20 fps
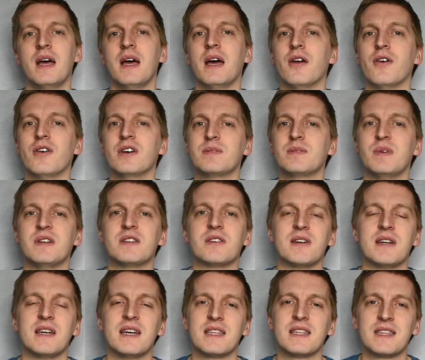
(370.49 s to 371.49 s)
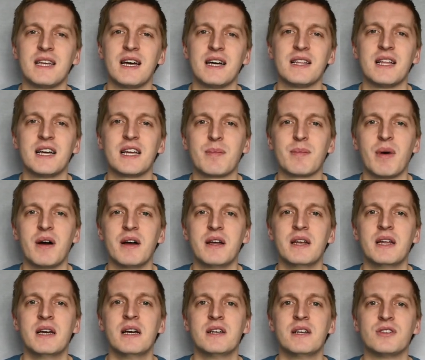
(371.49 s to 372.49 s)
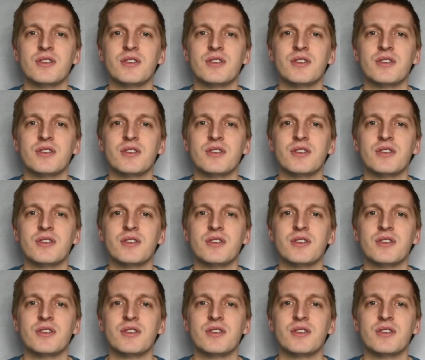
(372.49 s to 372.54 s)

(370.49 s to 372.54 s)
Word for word: And always be sure to hit that like button